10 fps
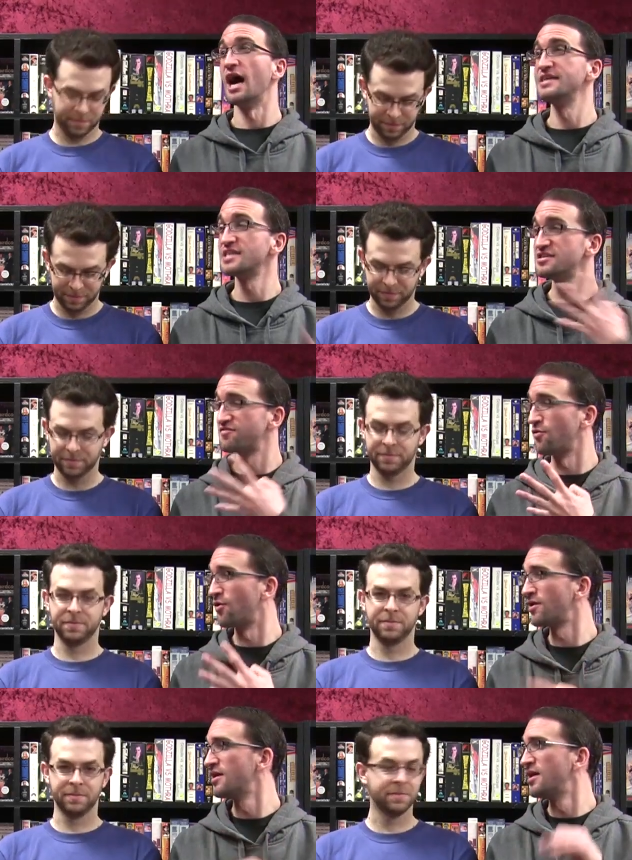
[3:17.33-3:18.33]
Speaker 1: Ice Age
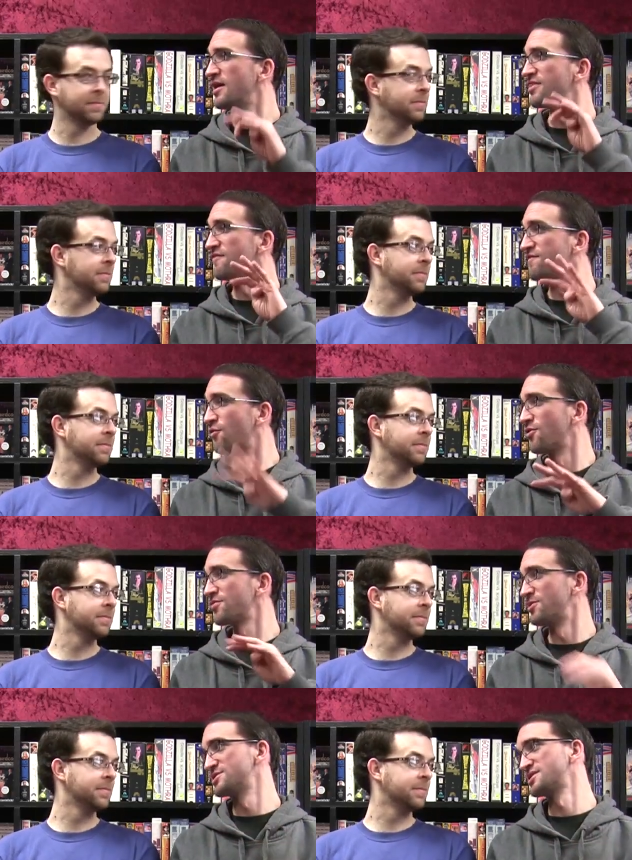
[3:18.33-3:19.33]
Four the
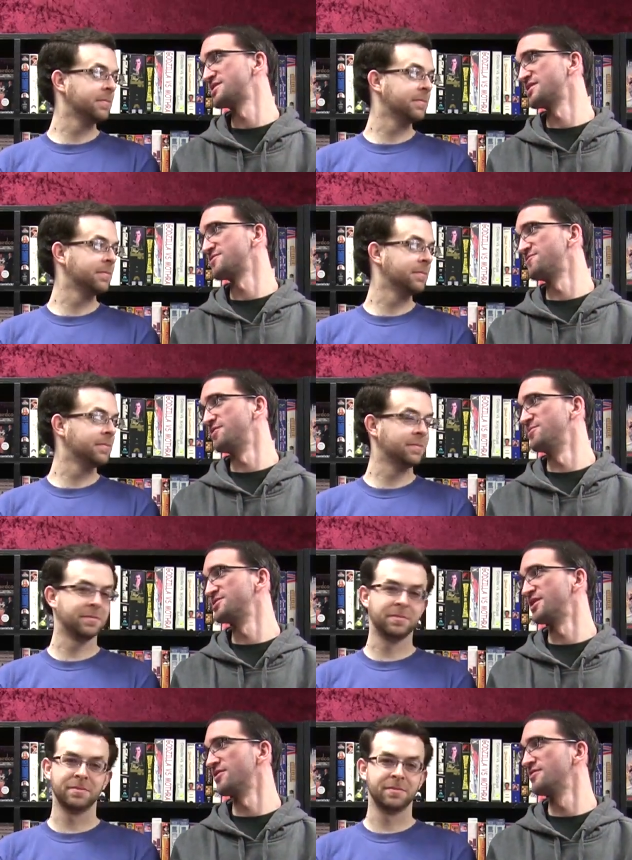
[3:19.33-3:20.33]
fourth most successful film
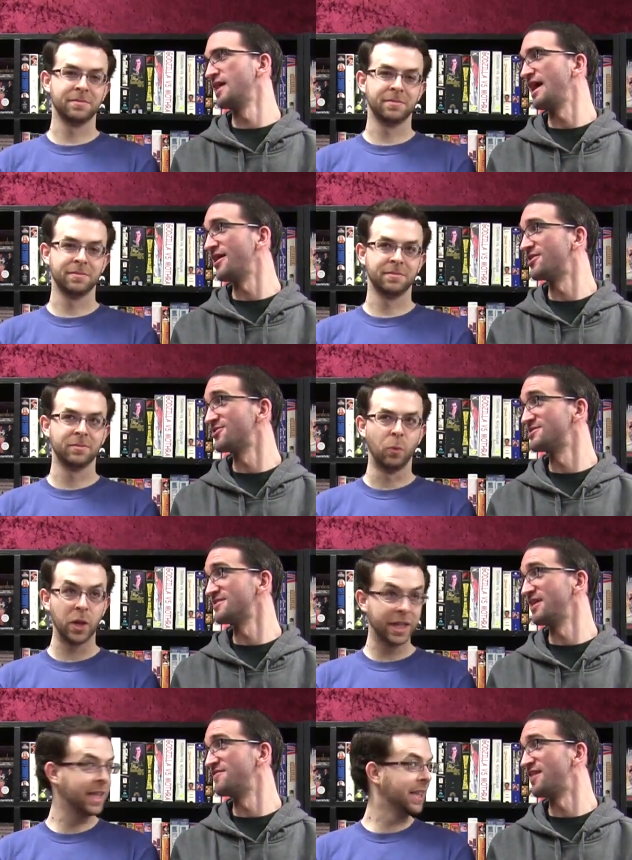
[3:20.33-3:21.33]
this year, eight hundred
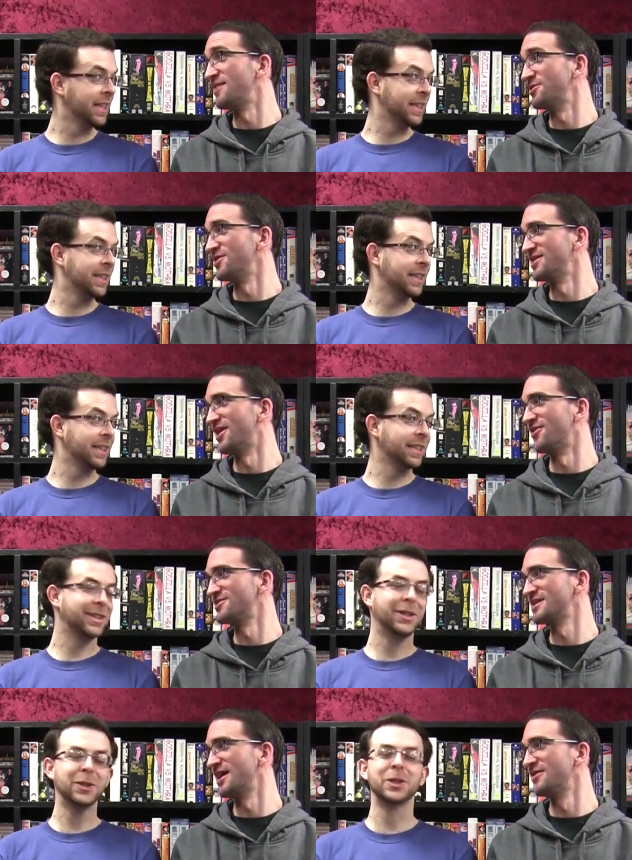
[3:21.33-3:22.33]
seventy-five really? million
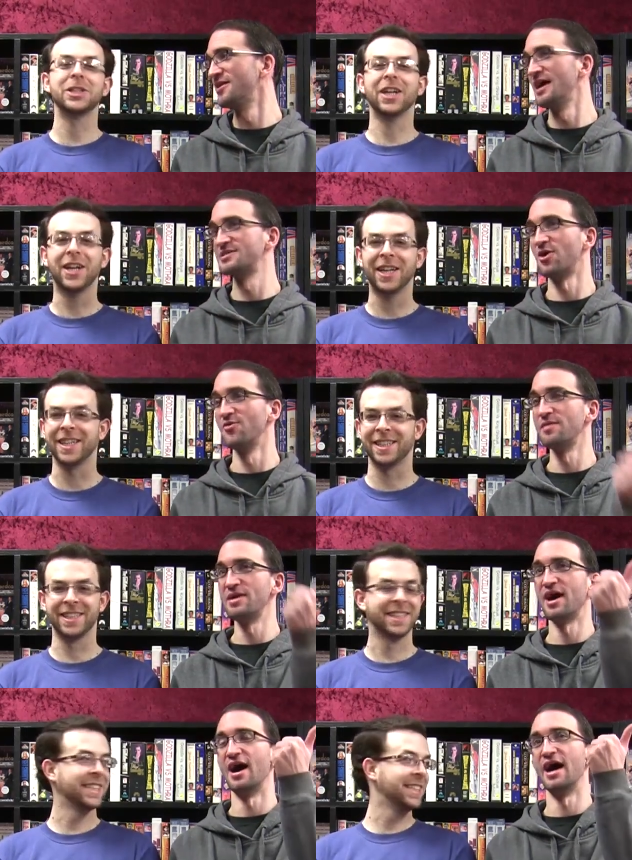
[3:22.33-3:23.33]
dollars. Good yeah. God. It's only
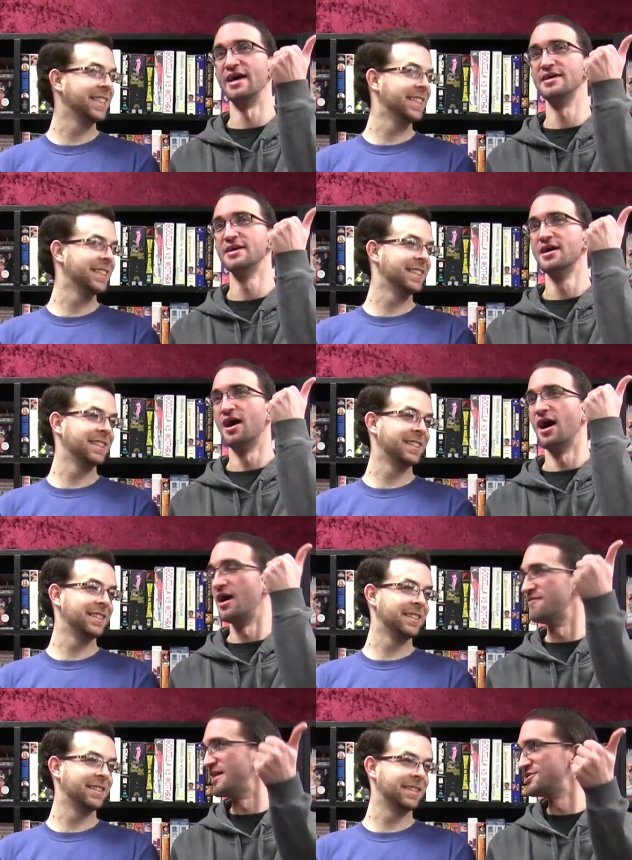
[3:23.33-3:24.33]
behind
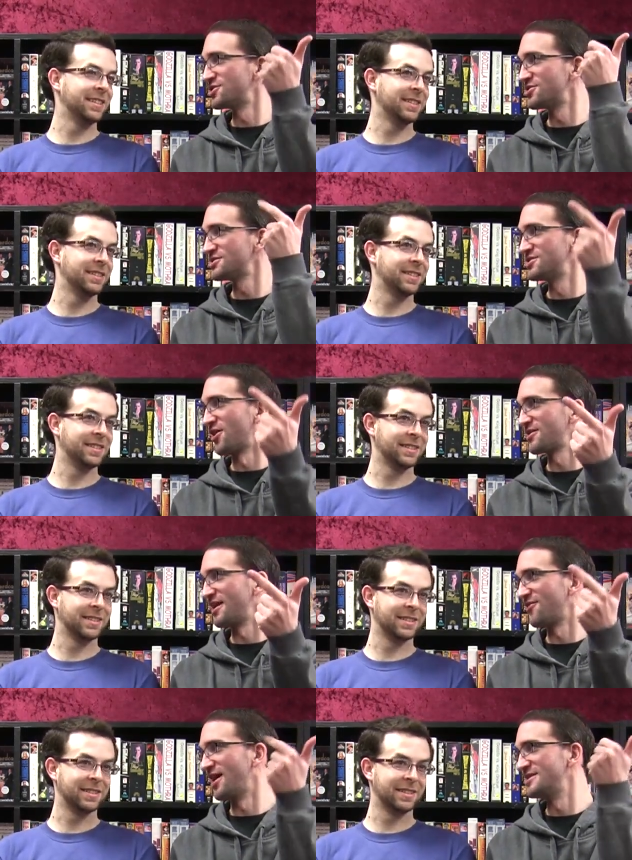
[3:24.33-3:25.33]
uh, Avengers, Dark
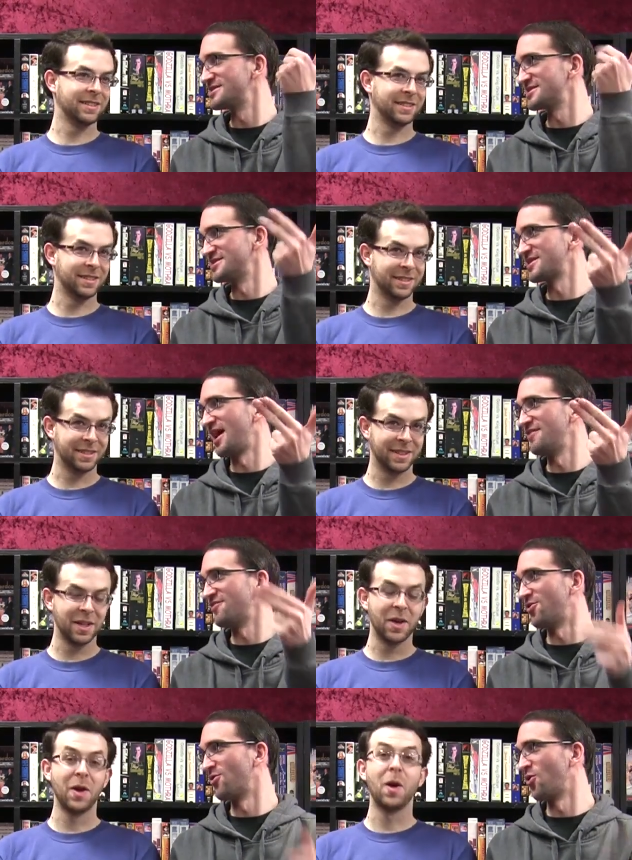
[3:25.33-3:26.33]
Knight Rises, and
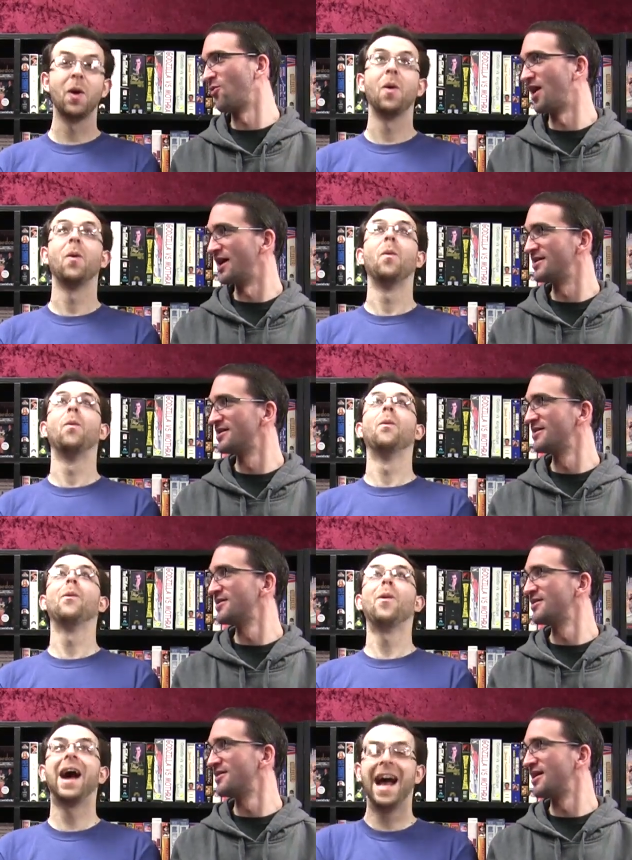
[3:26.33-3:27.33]
Skyfall worldwide.
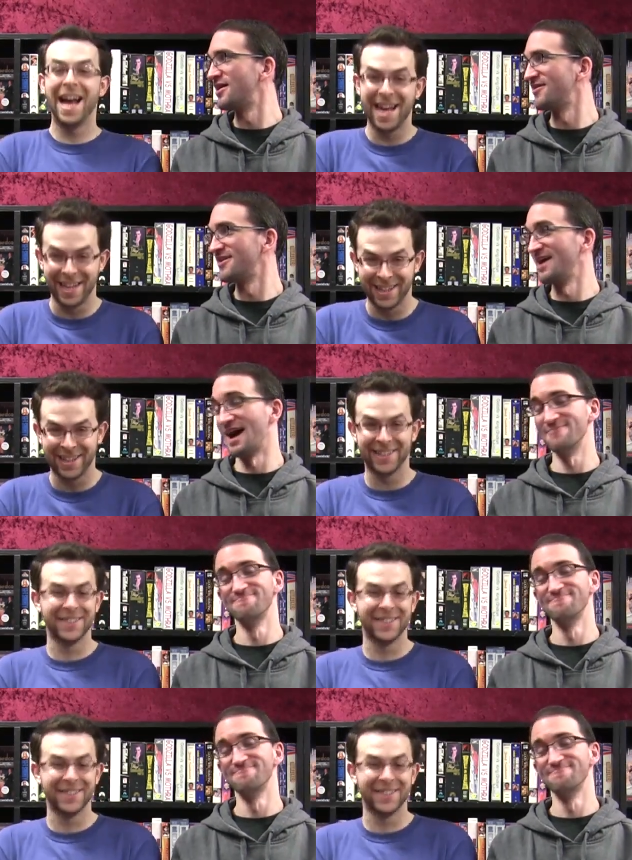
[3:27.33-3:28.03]
Wow! Yeah,